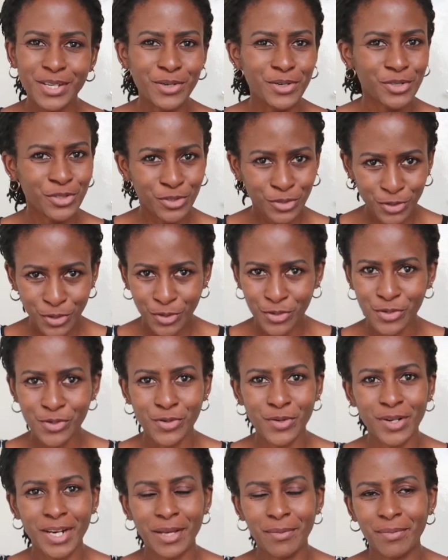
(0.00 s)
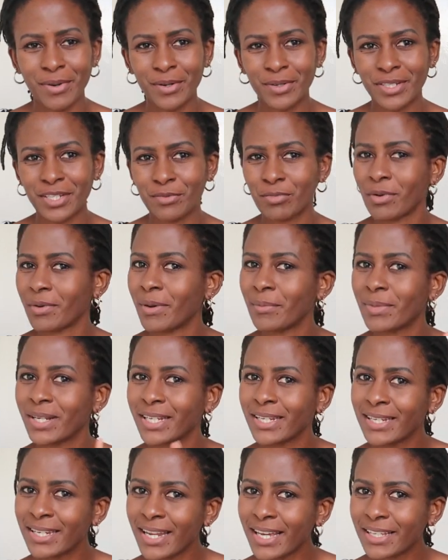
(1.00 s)
I'll show you all about it probably
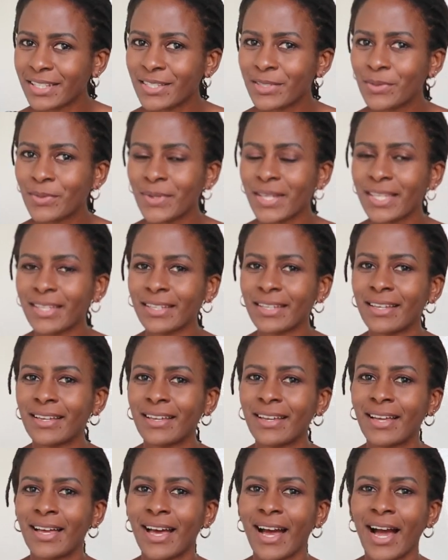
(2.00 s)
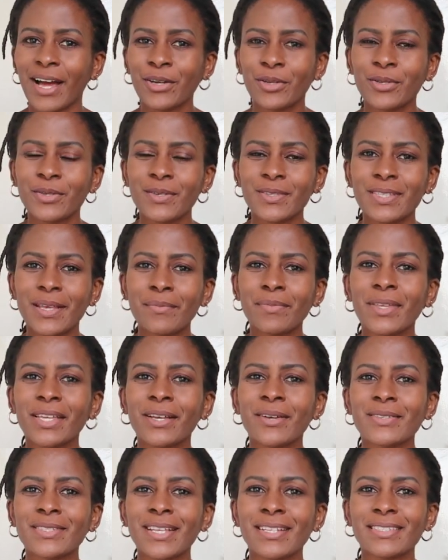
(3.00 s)
next week. And also something
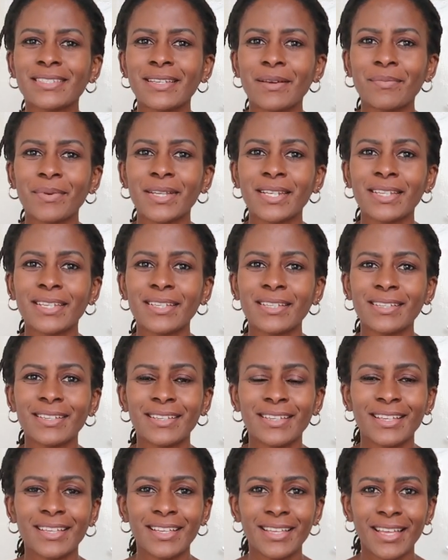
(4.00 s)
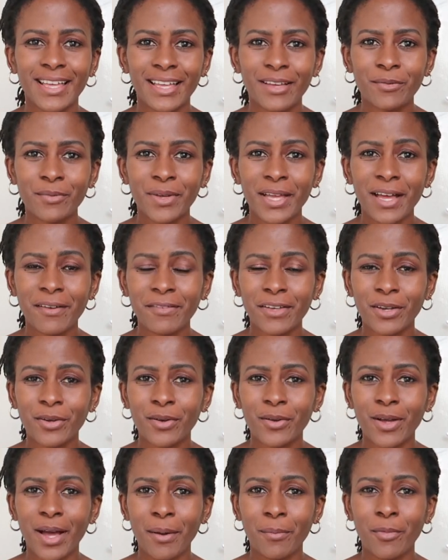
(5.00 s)
else that's happening. I'm
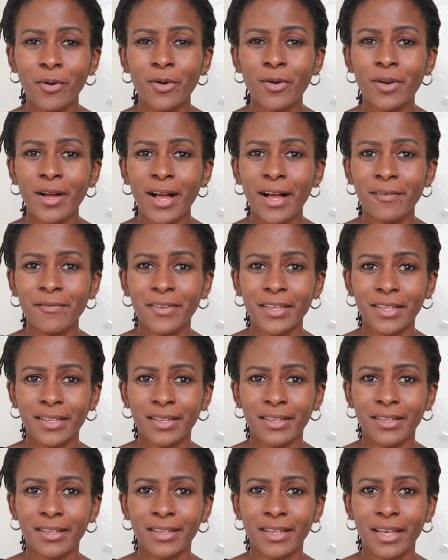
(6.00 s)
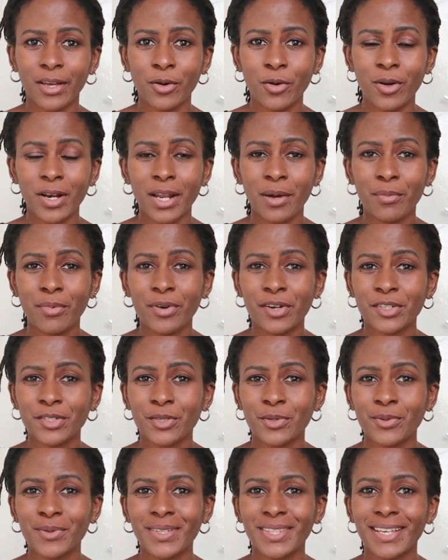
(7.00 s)
having a
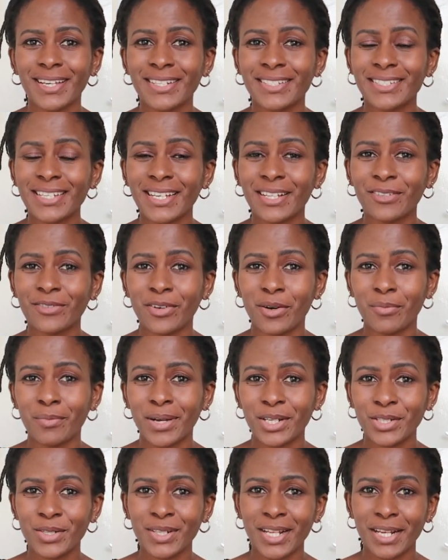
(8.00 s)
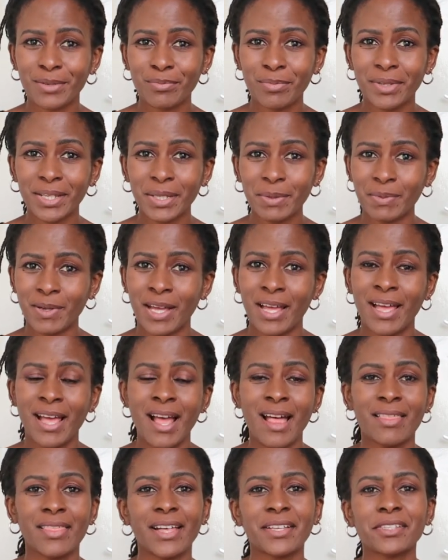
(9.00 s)
collaboration with Adele from Button and Pip.
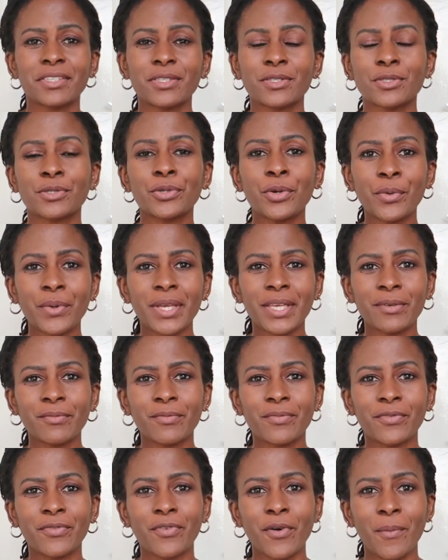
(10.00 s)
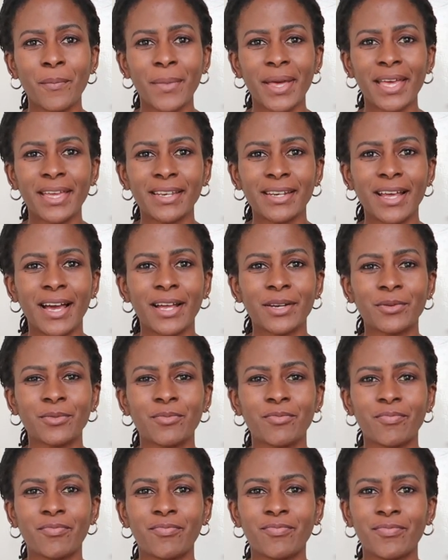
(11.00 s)
That's sewing for men, and
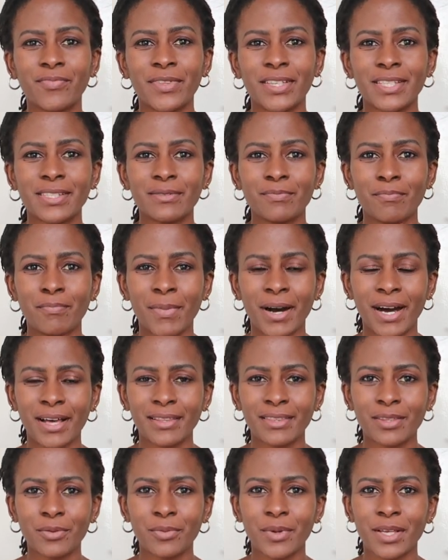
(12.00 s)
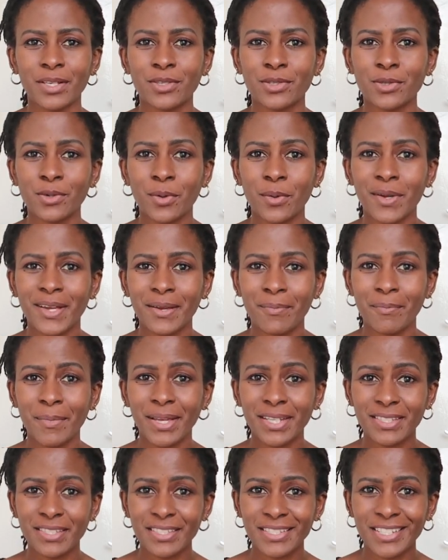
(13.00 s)
this month we are sewing
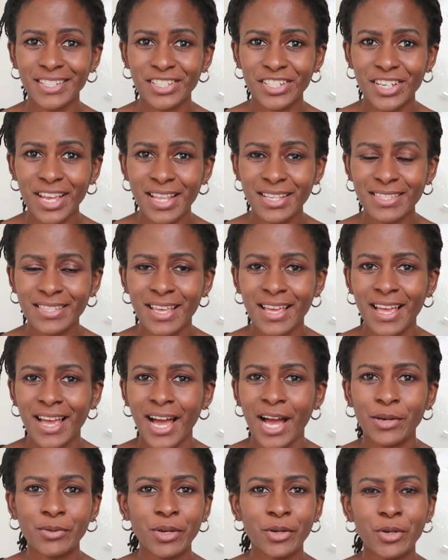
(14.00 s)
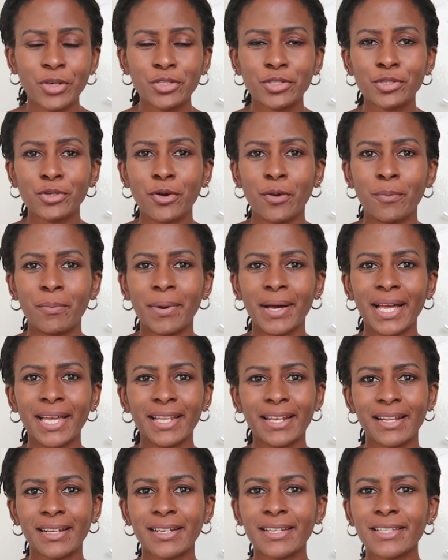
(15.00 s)
men's t-shirts, and we're going to
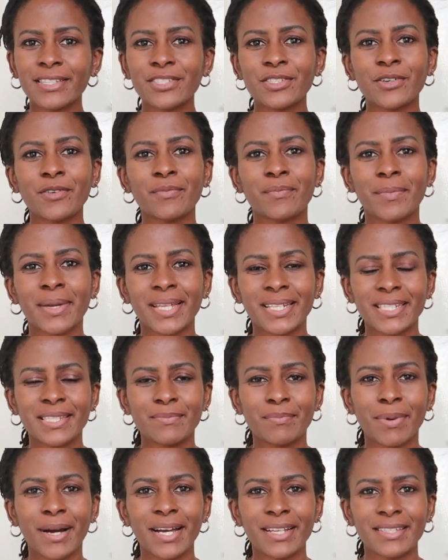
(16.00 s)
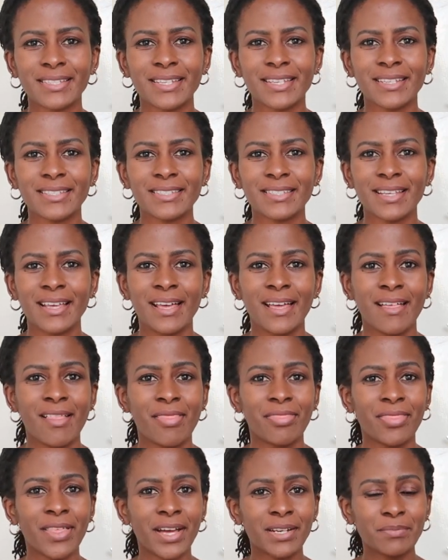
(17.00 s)
compile a list of men's patterns
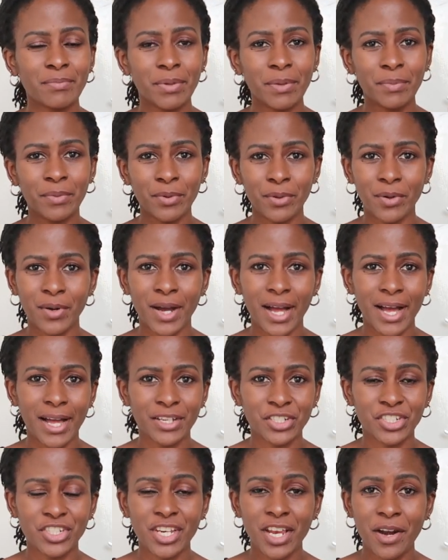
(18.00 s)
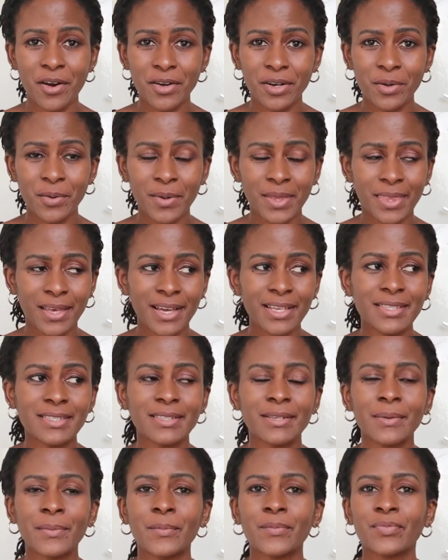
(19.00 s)
that people are sharing with us,
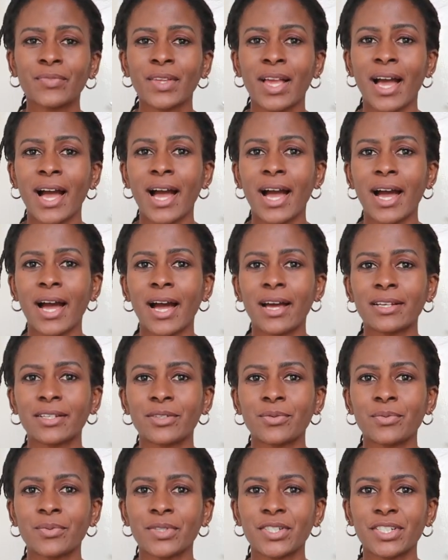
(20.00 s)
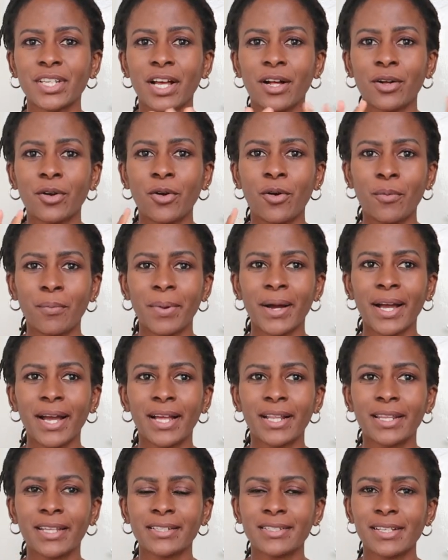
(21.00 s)
and we shall
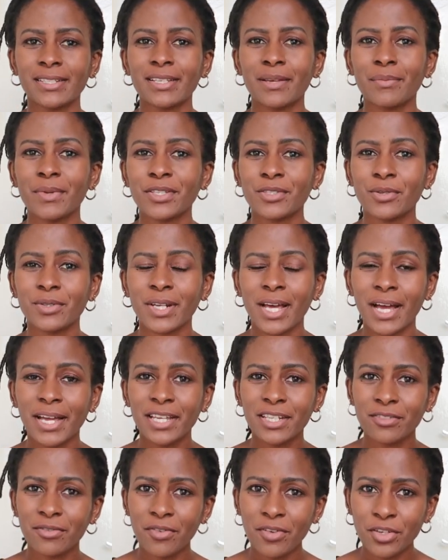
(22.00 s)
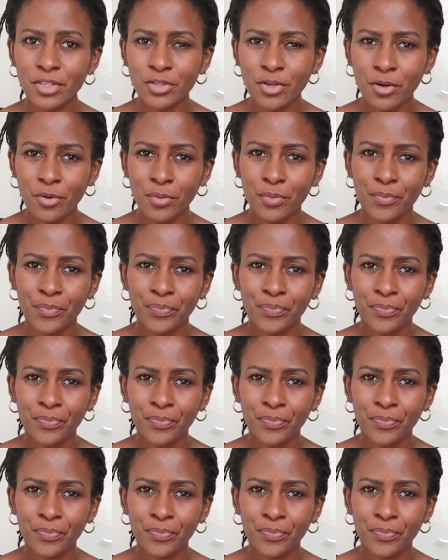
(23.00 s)
compile a database on our individual